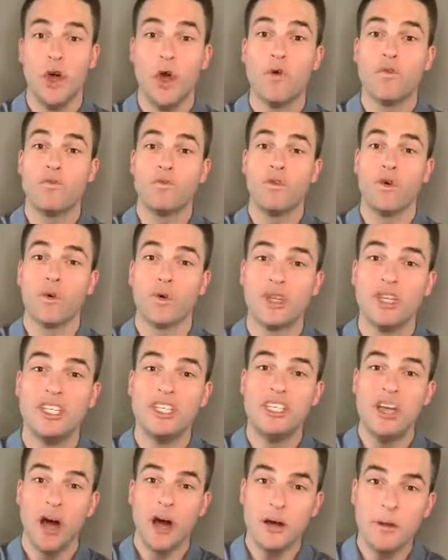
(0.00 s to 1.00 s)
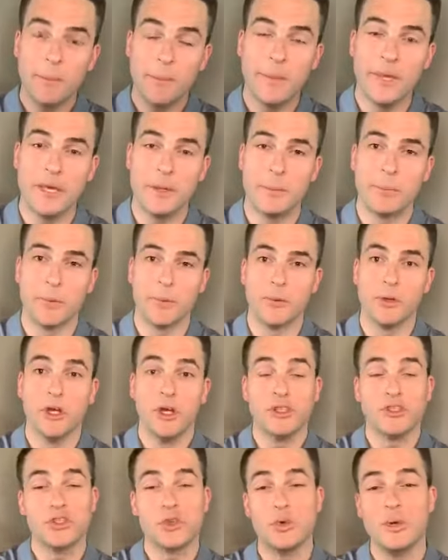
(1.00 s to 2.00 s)
for young people
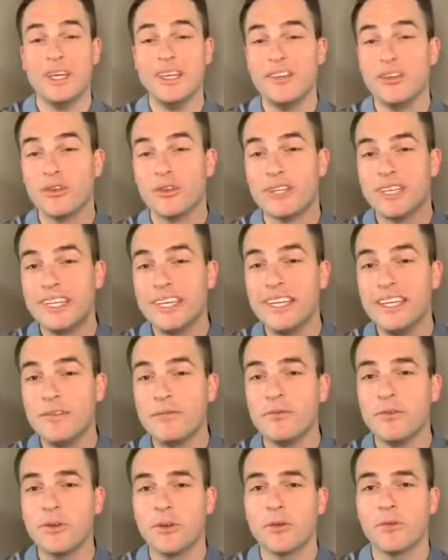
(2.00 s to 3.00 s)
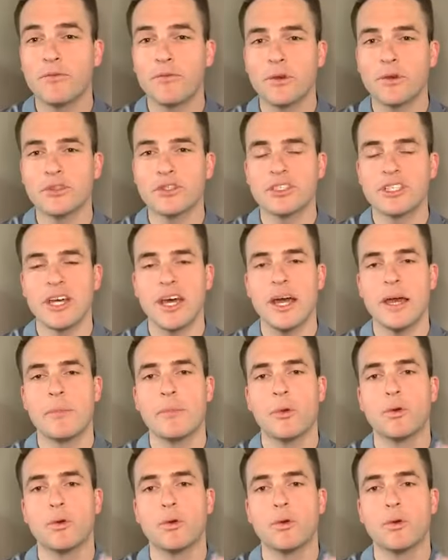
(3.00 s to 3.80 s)
to either get in for the first time